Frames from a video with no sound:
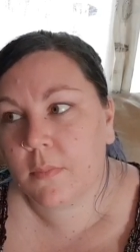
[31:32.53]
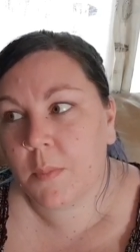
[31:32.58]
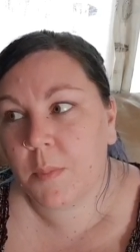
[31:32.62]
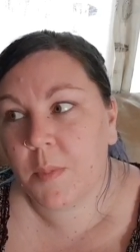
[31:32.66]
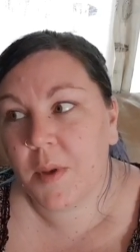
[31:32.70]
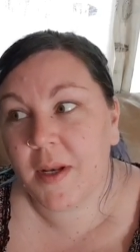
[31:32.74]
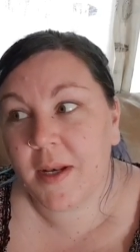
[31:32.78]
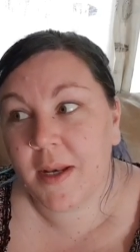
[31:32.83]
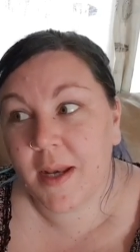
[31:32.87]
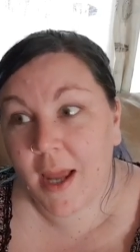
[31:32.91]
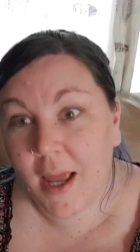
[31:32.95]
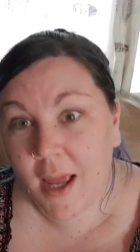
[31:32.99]

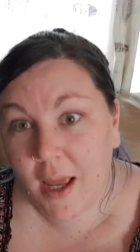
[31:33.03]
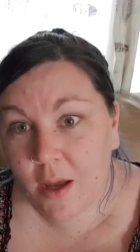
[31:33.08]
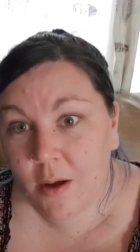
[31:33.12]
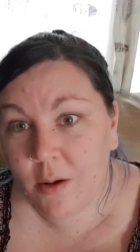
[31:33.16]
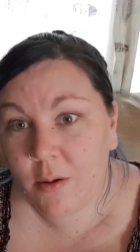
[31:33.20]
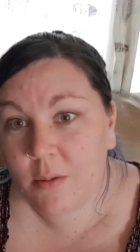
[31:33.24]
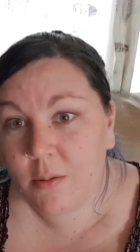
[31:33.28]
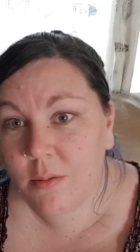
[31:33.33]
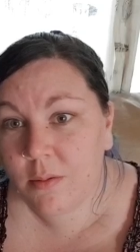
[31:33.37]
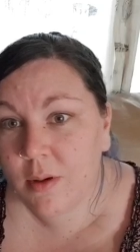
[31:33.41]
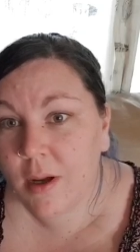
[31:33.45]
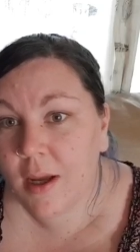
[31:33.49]
But
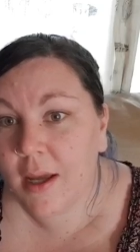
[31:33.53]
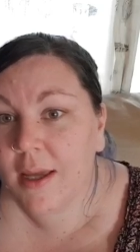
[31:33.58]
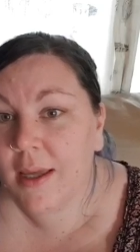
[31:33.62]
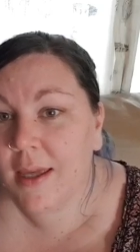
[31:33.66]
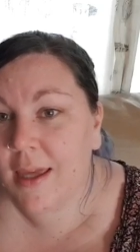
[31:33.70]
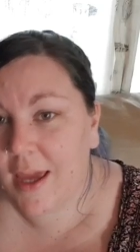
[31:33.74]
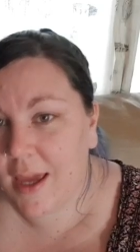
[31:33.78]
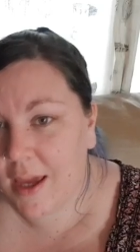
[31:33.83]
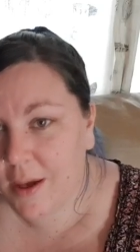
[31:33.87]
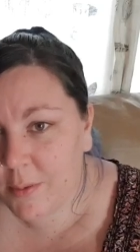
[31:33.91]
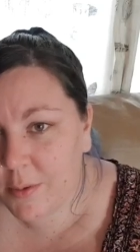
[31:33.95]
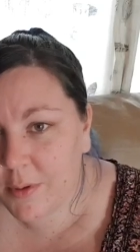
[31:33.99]
now I
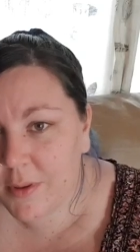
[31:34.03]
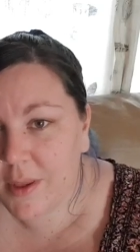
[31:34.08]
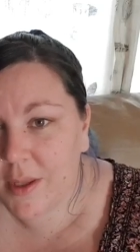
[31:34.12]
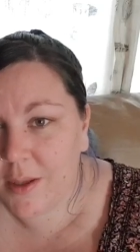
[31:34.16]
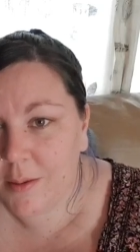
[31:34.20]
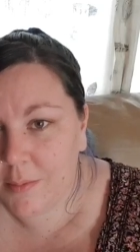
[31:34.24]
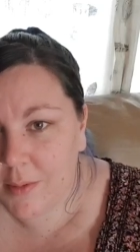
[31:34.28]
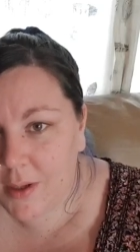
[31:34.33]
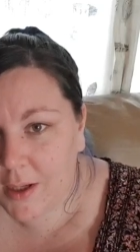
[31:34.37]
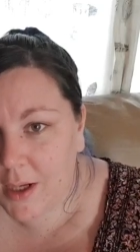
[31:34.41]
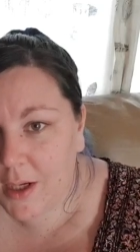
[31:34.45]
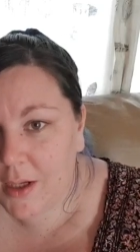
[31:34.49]
get what they
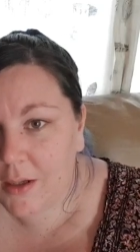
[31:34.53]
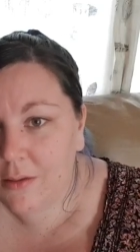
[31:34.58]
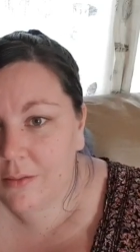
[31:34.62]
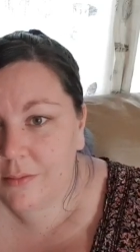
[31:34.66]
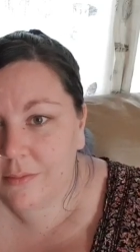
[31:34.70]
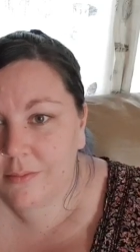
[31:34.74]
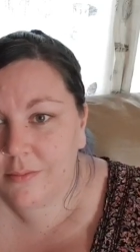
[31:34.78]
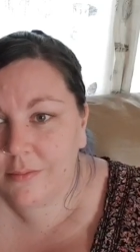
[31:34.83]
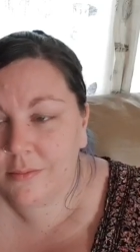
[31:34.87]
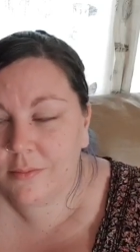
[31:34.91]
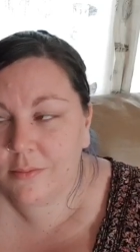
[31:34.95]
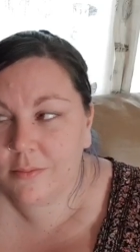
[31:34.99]
mean.
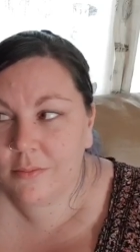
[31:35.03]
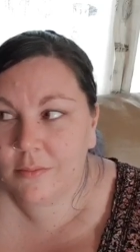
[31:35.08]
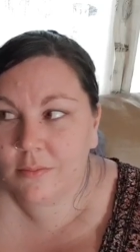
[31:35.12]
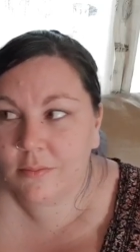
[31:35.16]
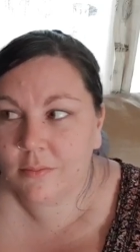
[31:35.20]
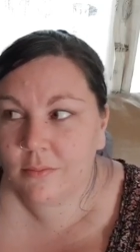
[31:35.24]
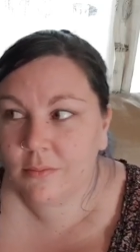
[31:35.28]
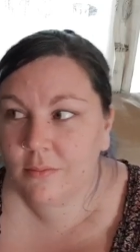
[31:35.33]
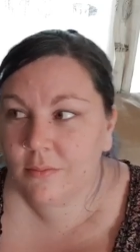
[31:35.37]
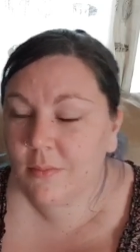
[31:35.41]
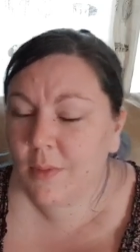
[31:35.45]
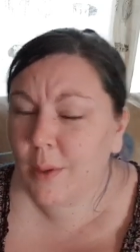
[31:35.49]

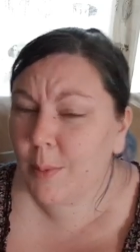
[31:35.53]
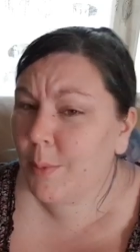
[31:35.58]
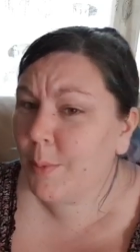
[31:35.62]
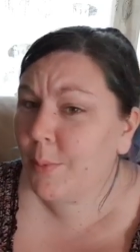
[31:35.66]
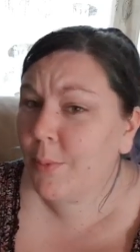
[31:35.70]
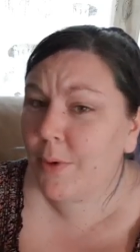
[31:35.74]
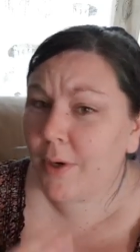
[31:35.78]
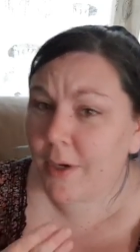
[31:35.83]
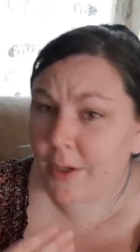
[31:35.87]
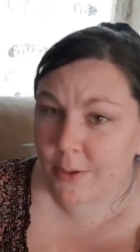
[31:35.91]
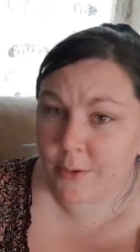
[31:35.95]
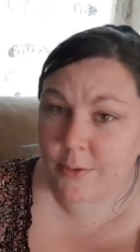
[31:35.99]
I'm a
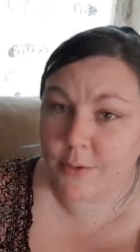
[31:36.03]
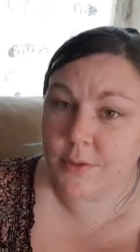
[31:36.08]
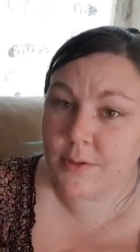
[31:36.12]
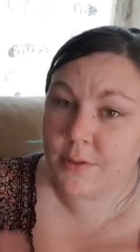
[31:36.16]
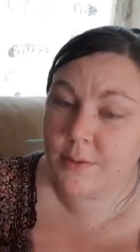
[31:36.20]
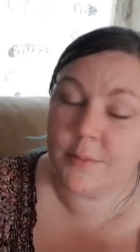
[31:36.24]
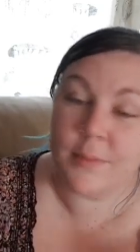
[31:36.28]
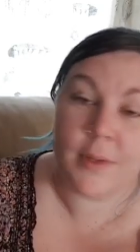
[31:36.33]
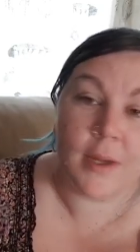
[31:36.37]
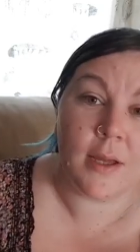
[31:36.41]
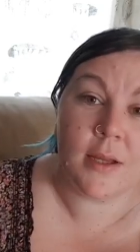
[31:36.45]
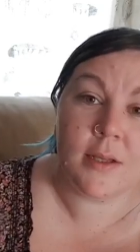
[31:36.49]
pretty
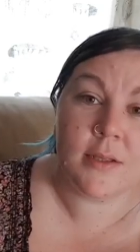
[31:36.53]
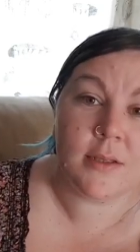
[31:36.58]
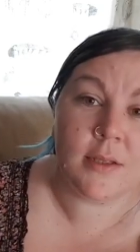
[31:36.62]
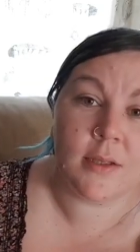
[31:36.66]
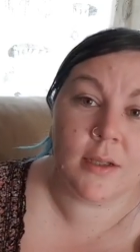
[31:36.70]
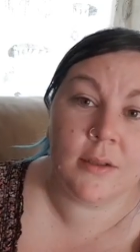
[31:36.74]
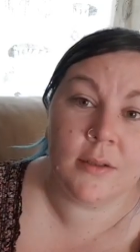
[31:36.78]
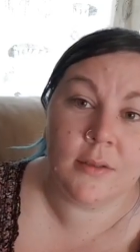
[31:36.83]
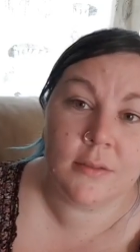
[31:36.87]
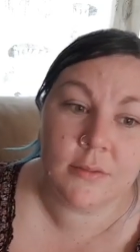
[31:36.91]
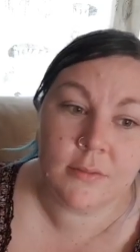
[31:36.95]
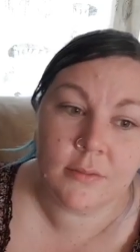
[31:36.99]
awesome
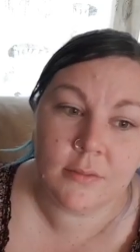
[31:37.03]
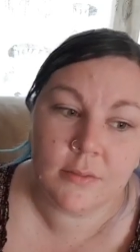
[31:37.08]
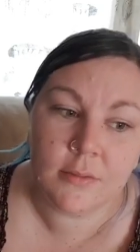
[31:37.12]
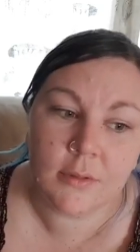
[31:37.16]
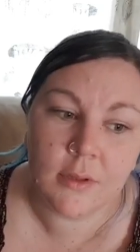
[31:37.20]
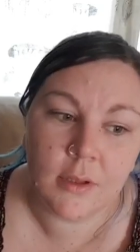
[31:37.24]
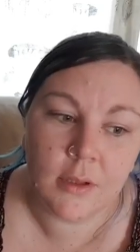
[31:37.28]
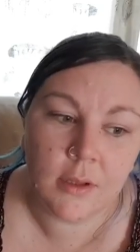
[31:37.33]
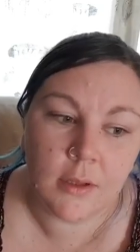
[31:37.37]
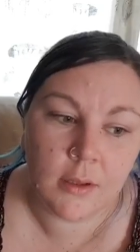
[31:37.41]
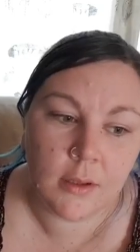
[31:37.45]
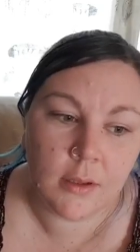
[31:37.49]
person.
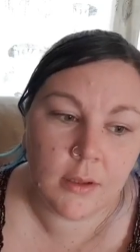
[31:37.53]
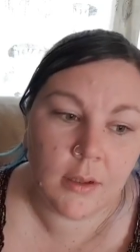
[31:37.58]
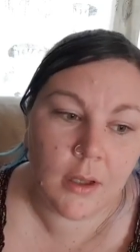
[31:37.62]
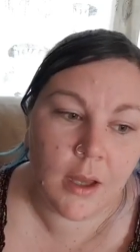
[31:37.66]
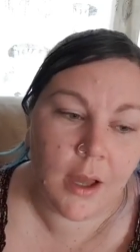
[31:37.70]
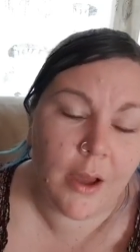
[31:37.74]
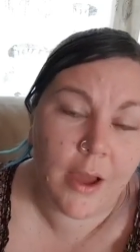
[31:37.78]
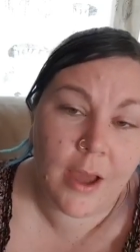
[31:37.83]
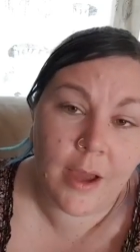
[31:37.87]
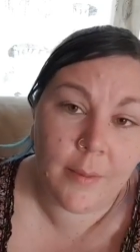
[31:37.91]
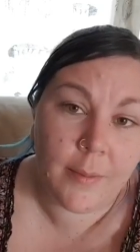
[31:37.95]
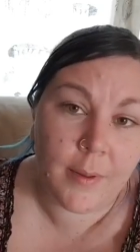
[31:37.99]

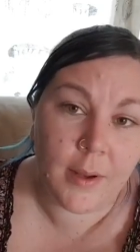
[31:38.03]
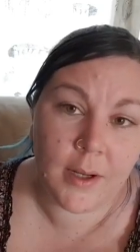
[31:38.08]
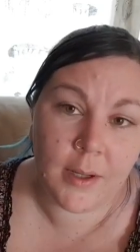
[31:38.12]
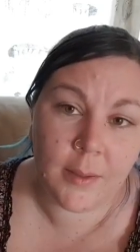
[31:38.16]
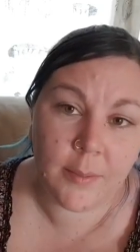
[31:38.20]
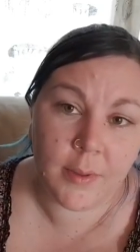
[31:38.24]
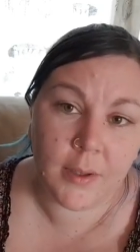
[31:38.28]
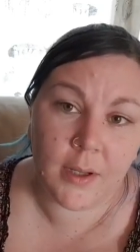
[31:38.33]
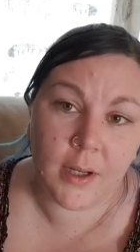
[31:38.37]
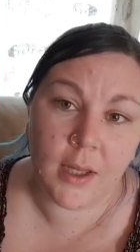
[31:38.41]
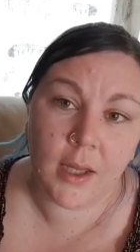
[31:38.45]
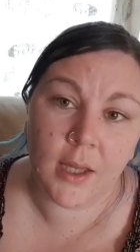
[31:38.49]
I'll help
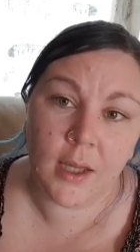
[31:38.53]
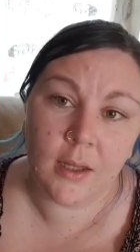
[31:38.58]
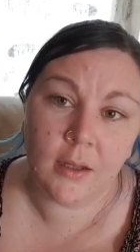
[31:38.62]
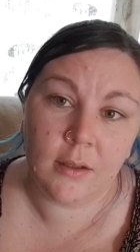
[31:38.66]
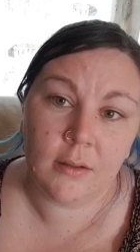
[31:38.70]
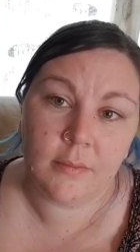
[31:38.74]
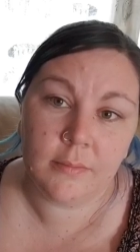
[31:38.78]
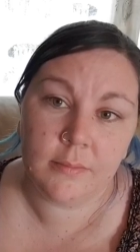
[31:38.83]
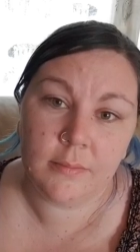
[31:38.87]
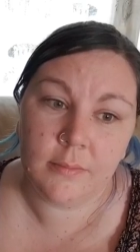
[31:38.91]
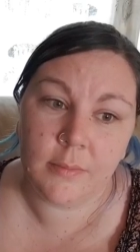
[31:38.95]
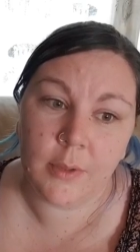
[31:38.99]
anybody
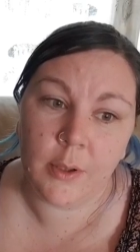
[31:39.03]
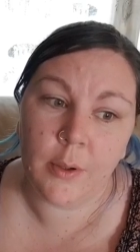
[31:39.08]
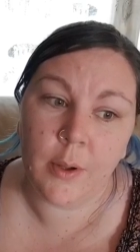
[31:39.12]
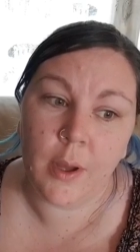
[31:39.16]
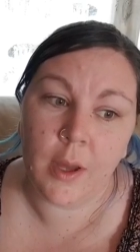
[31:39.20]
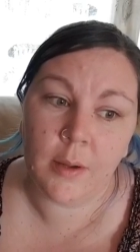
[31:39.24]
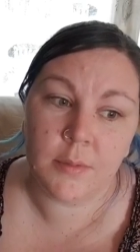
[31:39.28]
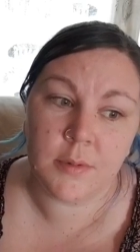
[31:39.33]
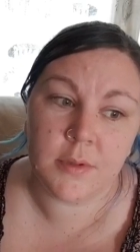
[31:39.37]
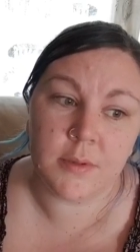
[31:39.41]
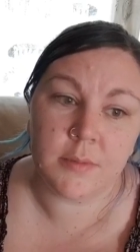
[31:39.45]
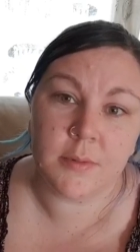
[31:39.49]
who
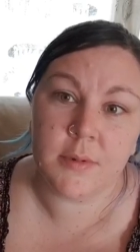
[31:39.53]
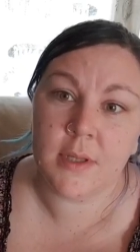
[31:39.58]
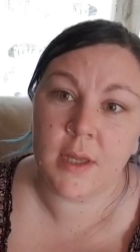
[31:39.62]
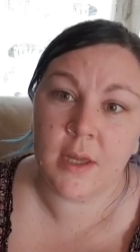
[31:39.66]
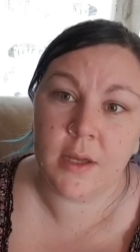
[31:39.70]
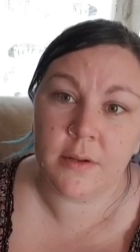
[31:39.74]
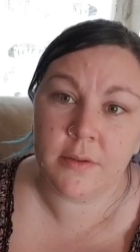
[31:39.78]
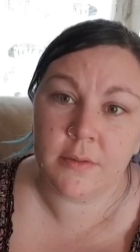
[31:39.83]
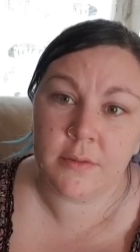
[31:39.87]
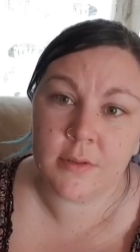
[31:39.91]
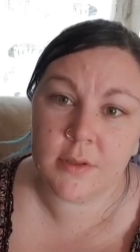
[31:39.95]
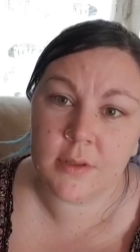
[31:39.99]
helps
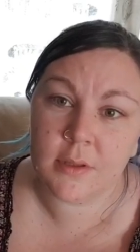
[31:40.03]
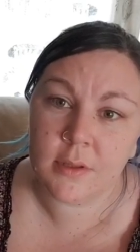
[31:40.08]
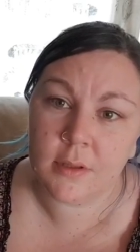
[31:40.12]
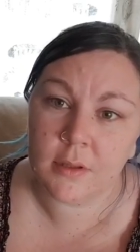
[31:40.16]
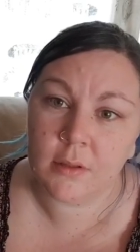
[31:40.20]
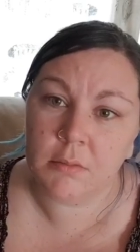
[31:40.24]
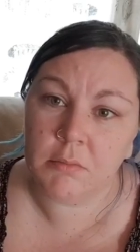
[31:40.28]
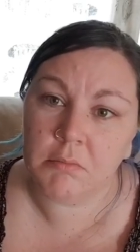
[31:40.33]
themselves.